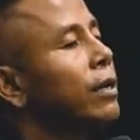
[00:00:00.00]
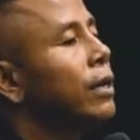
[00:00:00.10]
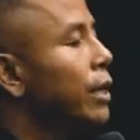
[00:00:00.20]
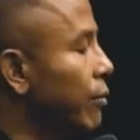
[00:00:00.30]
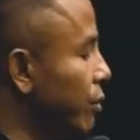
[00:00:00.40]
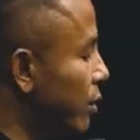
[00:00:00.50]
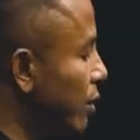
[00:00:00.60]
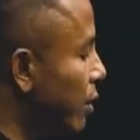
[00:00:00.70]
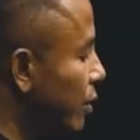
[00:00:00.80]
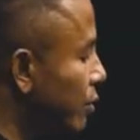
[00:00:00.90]
if you did
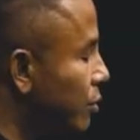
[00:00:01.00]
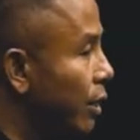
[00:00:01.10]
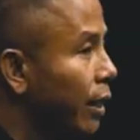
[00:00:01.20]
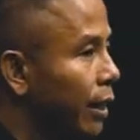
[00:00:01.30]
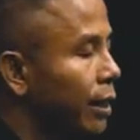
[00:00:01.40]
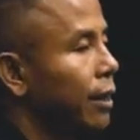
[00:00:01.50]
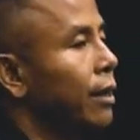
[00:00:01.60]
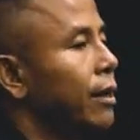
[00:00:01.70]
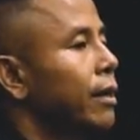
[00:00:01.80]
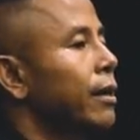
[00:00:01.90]
not see
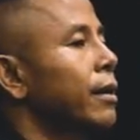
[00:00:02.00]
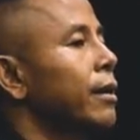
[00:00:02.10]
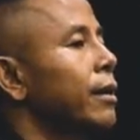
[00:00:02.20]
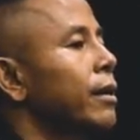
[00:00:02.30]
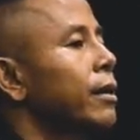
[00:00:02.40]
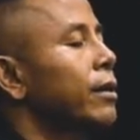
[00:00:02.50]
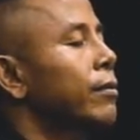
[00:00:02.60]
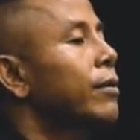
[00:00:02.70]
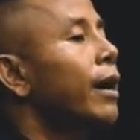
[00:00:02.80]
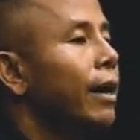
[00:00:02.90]

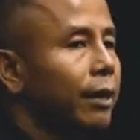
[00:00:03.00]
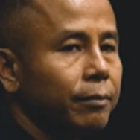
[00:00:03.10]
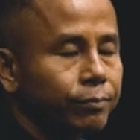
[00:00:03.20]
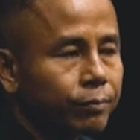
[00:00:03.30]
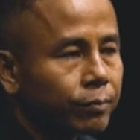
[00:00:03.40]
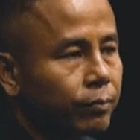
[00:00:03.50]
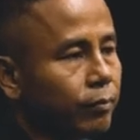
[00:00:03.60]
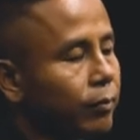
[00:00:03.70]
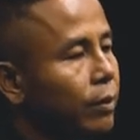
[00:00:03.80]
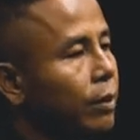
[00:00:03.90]
that,
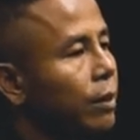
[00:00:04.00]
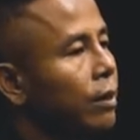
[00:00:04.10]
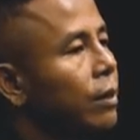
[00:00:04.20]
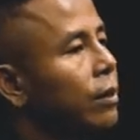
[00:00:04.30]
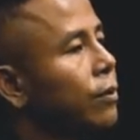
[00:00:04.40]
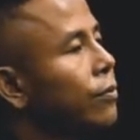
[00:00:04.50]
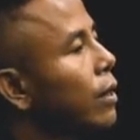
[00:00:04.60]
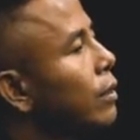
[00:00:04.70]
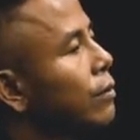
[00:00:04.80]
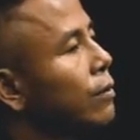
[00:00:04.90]
you
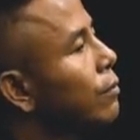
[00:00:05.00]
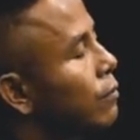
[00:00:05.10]
start to